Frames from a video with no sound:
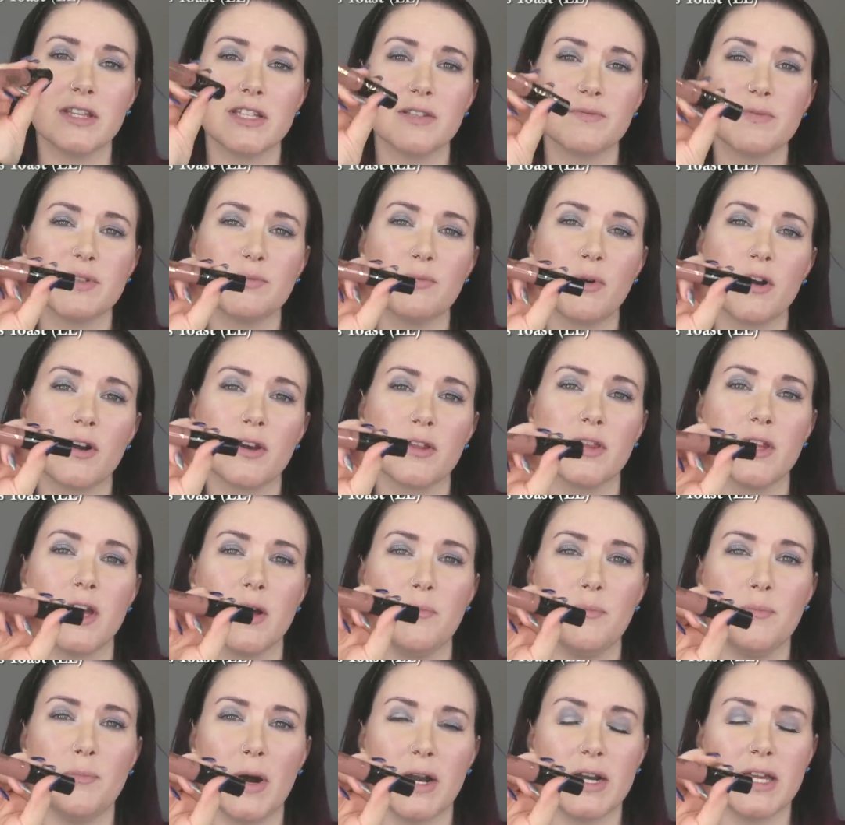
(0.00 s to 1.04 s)
This was part of
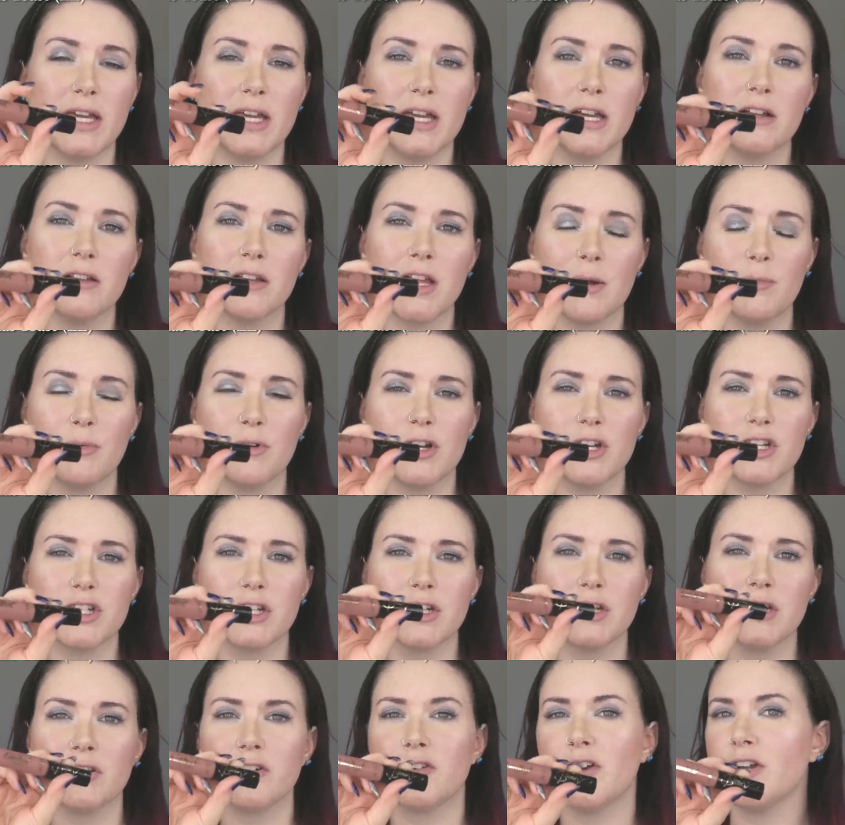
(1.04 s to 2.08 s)
the Bunny
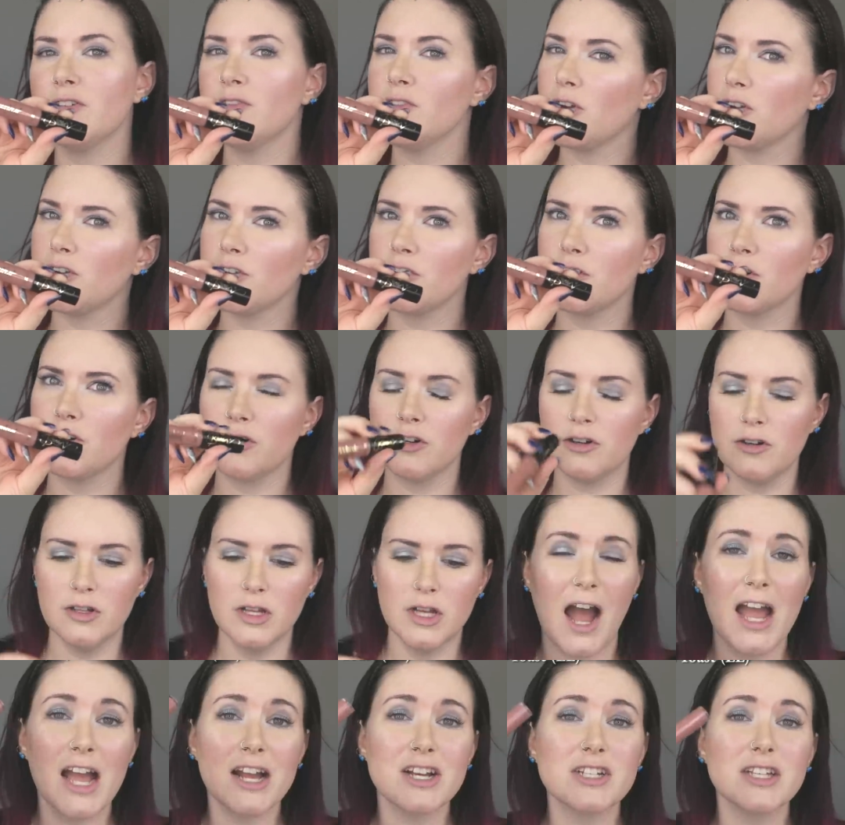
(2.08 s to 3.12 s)
collaboration, Graveyard
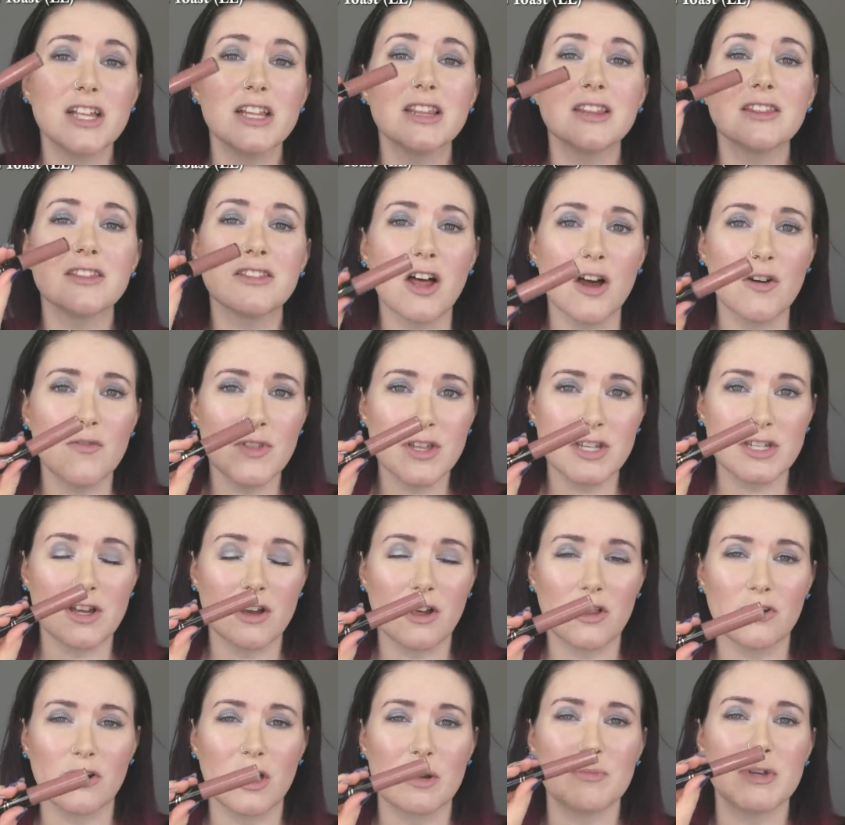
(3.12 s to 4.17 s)
Girl. I actually love this
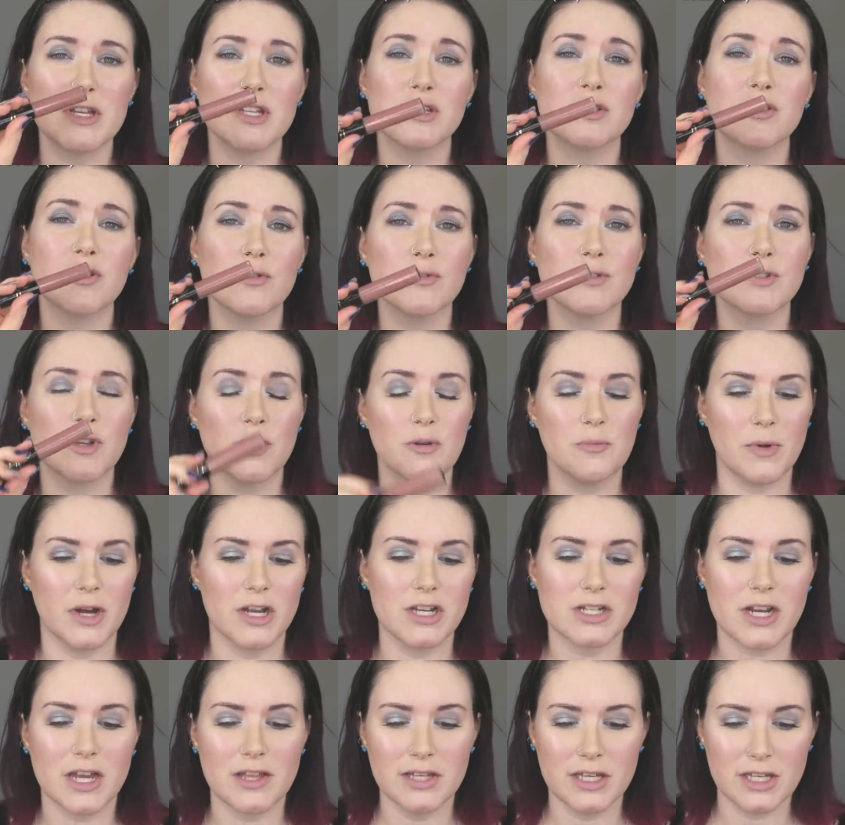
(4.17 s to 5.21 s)
color on me so, so
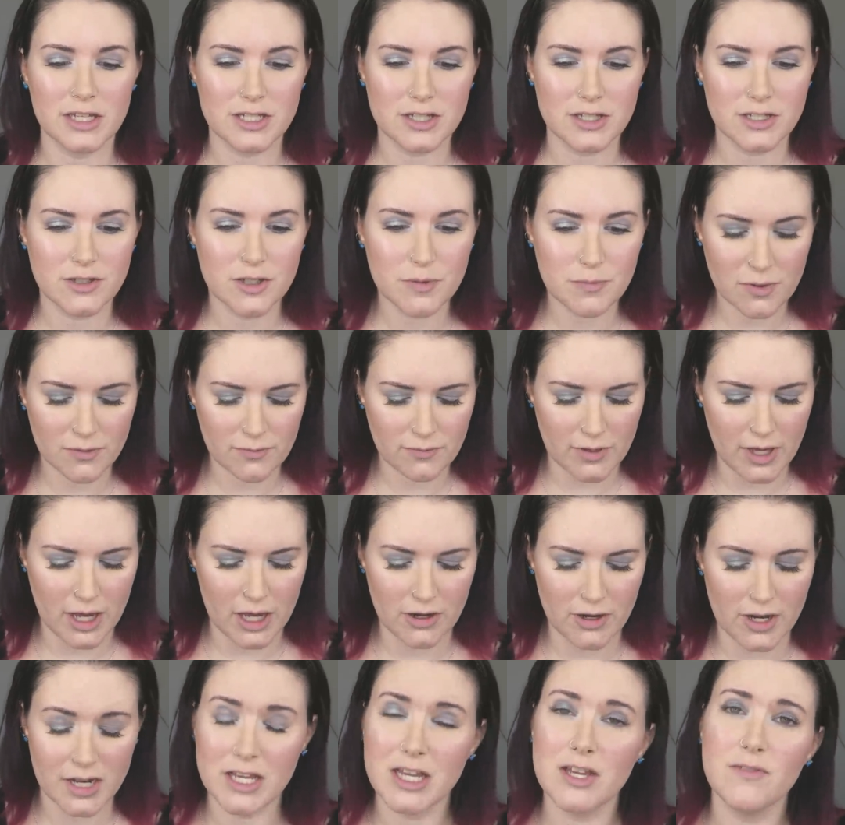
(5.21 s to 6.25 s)
much. I think it's super
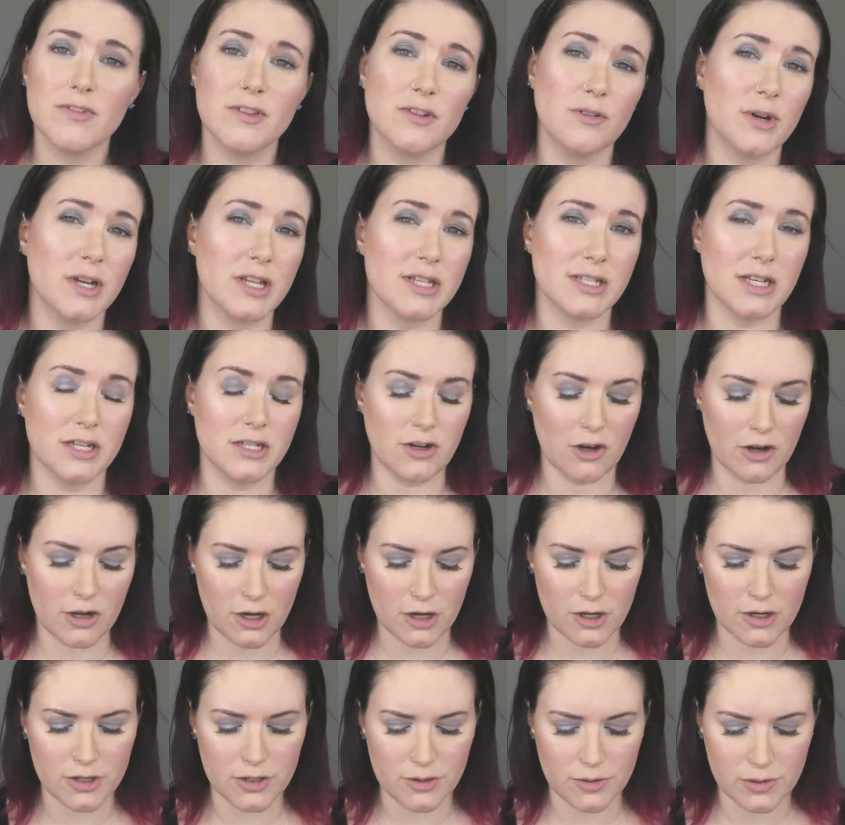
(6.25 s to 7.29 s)
flattering, even though it is a
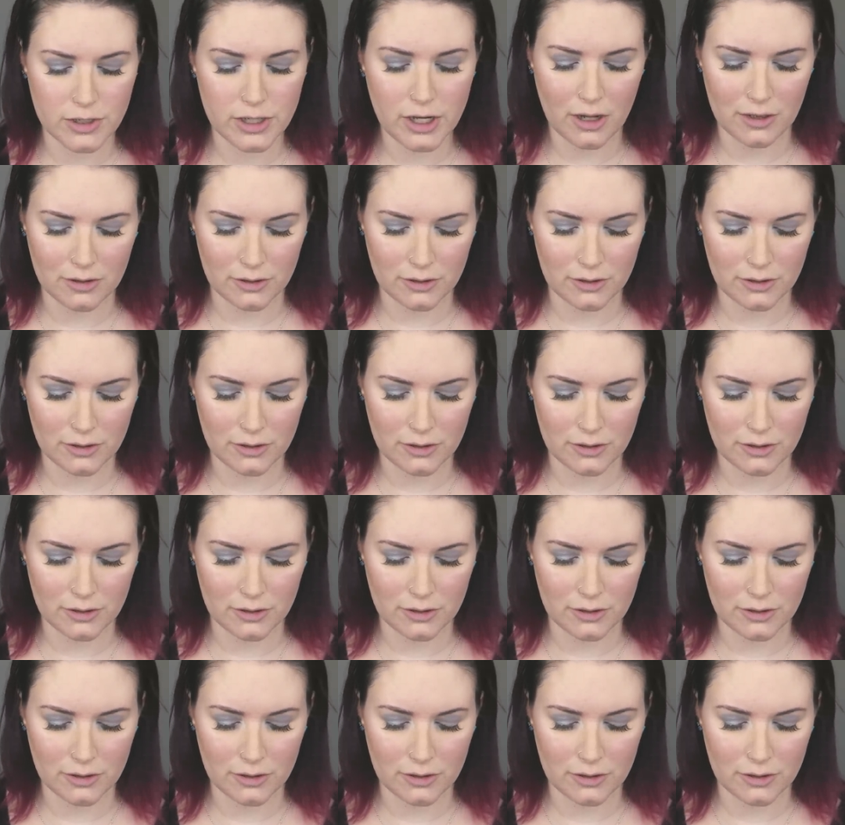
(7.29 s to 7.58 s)
darker nude